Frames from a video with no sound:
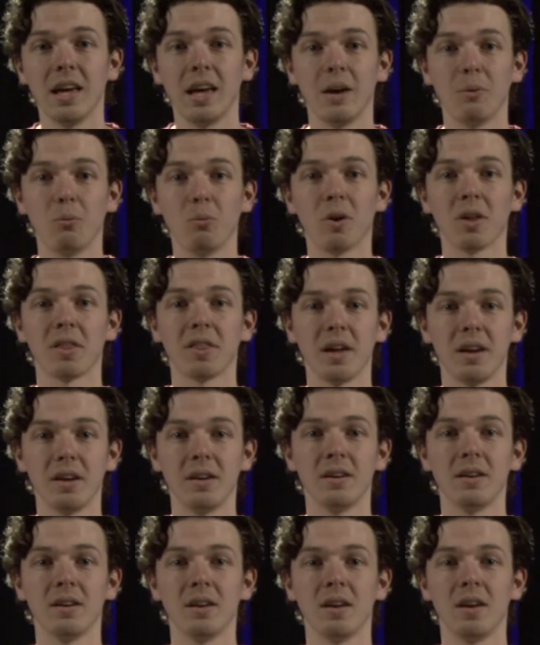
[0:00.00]

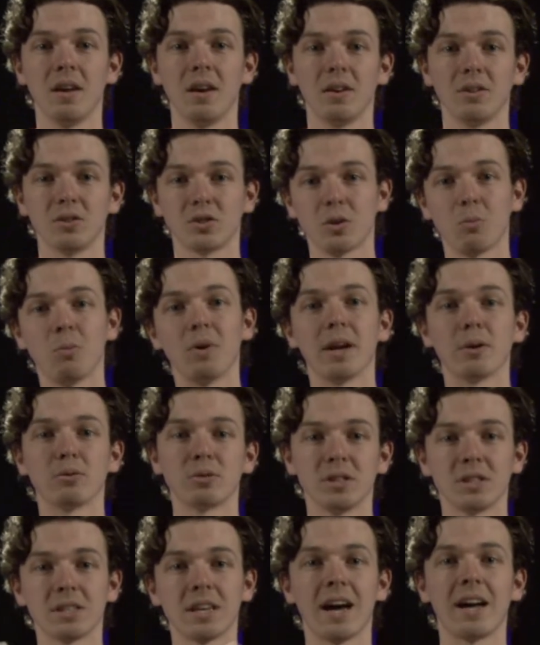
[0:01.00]
within someone
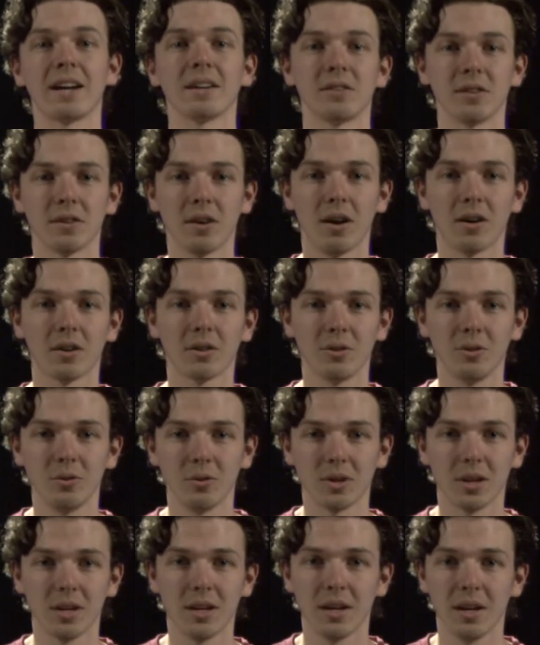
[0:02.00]
else's character arc,
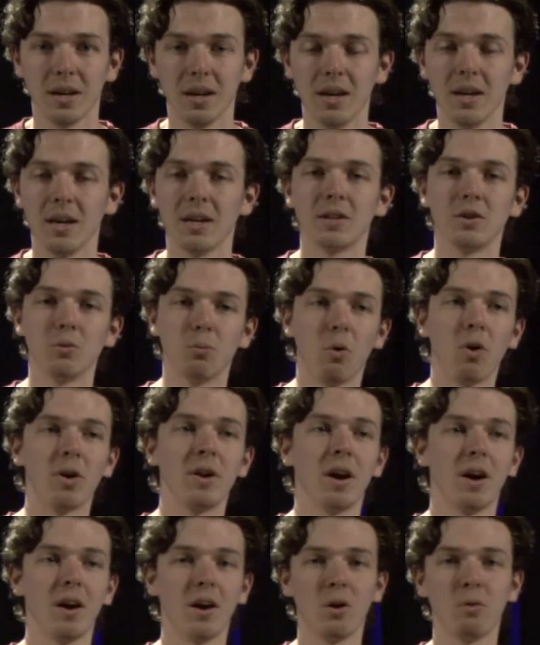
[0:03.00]
okay? You
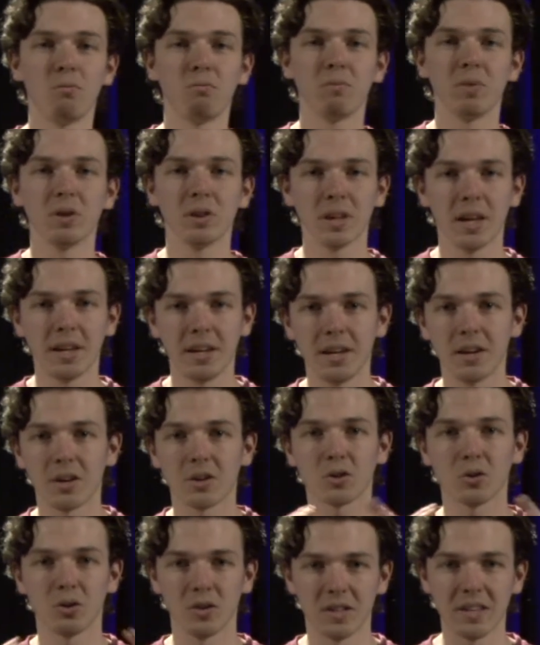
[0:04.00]
want a linear,
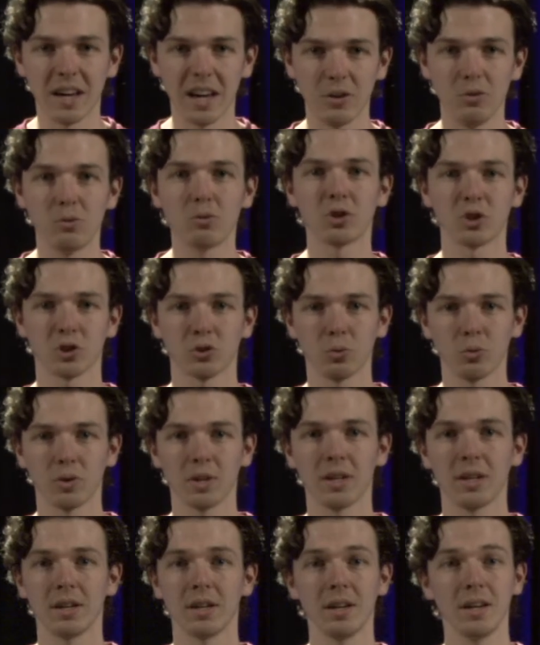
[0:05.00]
continuous
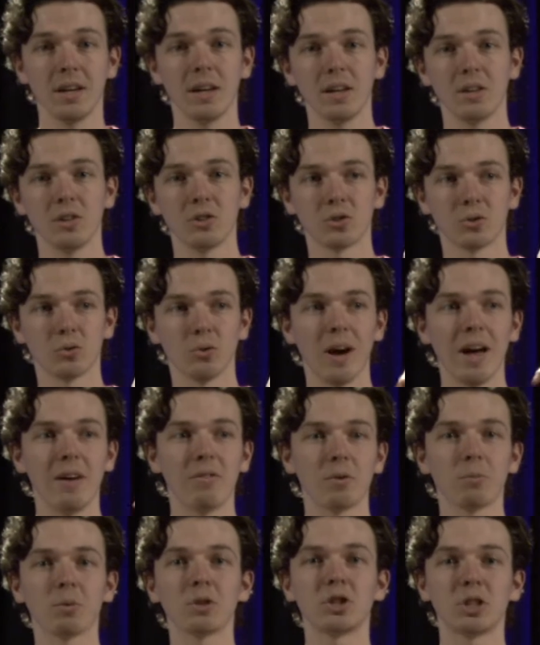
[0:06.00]
story, so
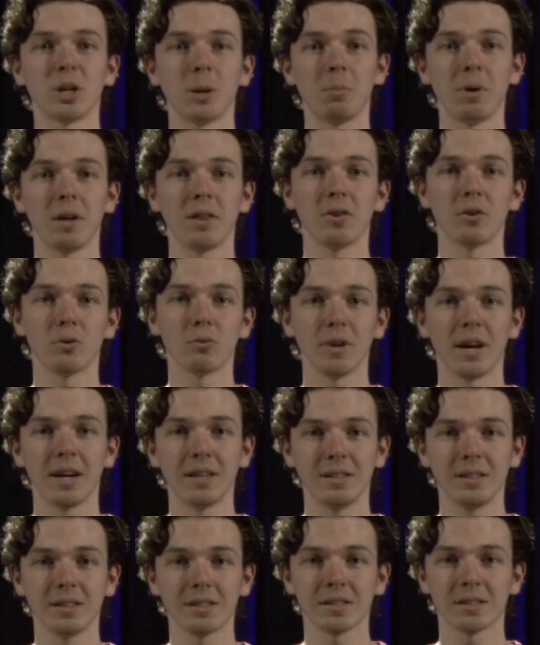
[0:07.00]
everyone chip in their own
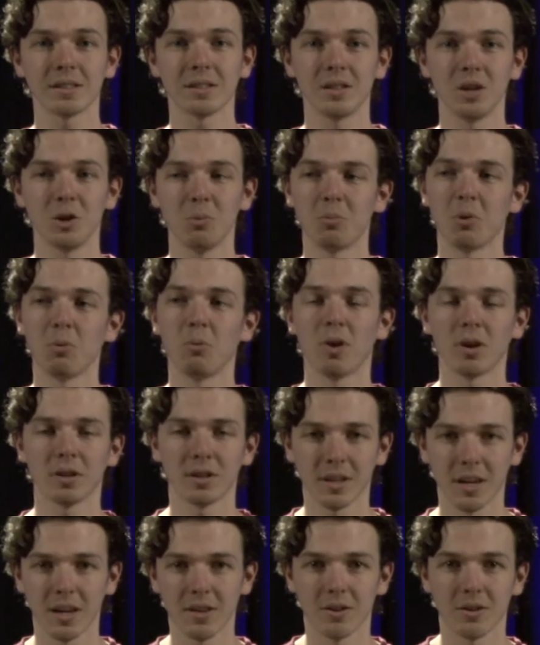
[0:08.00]
ideas, but work
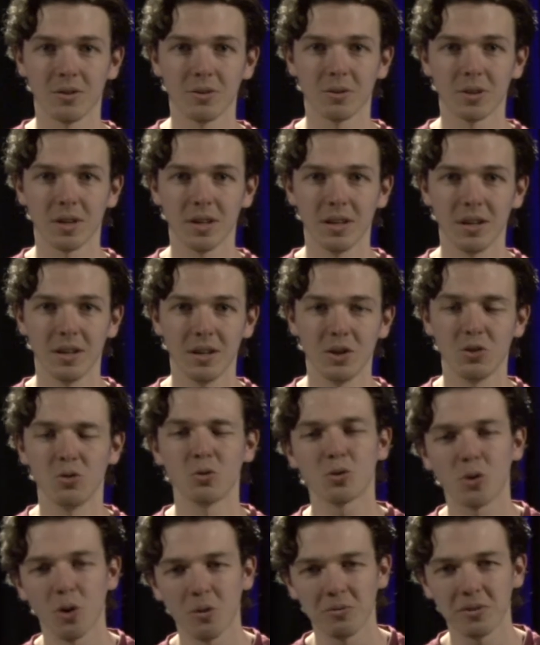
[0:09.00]
together, okay? No
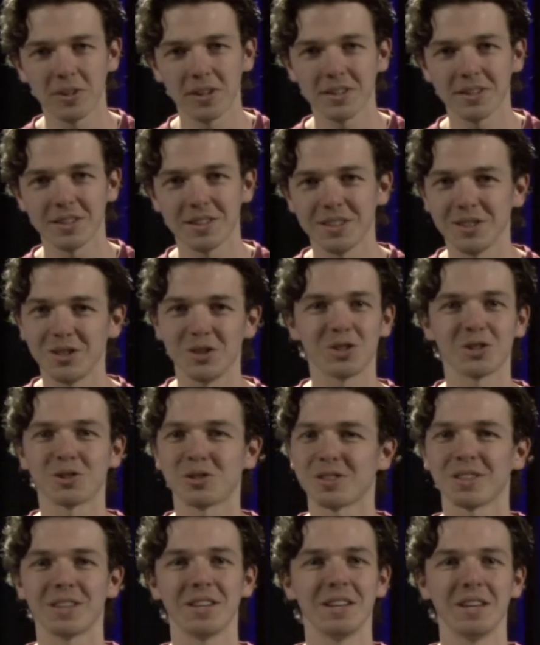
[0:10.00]
conflict, just